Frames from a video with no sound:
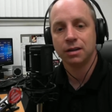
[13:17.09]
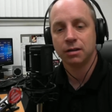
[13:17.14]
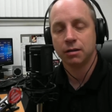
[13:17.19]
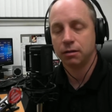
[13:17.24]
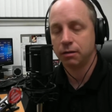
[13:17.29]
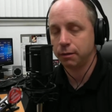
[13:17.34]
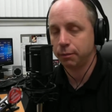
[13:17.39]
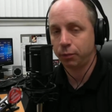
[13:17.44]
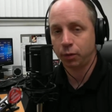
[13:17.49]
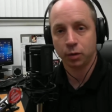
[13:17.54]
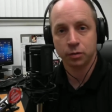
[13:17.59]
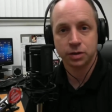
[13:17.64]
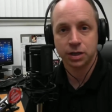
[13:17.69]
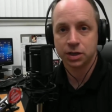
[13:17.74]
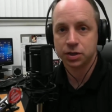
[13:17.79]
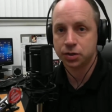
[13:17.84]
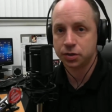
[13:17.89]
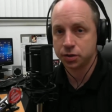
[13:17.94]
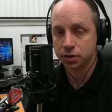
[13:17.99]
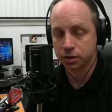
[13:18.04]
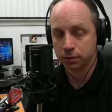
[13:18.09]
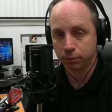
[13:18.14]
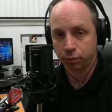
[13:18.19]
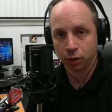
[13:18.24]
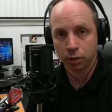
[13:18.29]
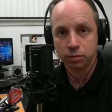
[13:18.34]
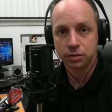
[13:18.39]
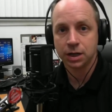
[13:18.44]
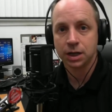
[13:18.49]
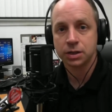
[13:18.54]
or the protesters could
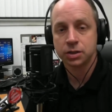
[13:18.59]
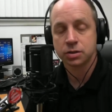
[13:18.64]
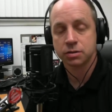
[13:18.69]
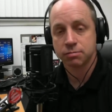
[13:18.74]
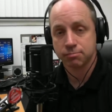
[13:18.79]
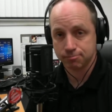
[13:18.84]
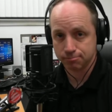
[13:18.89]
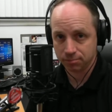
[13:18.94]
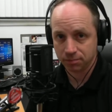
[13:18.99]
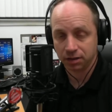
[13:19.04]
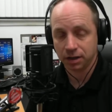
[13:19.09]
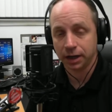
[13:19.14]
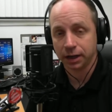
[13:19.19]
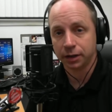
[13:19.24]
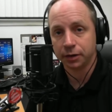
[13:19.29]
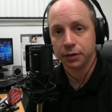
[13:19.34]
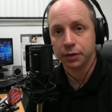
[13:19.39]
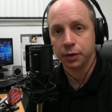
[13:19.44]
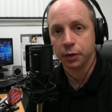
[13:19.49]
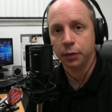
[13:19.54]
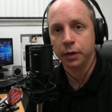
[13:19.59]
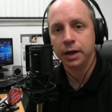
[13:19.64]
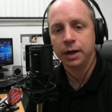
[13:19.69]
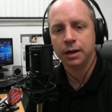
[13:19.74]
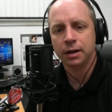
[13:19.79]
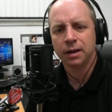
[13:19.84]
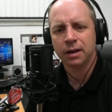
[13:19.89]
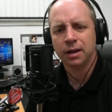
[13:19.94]
protest like they're doing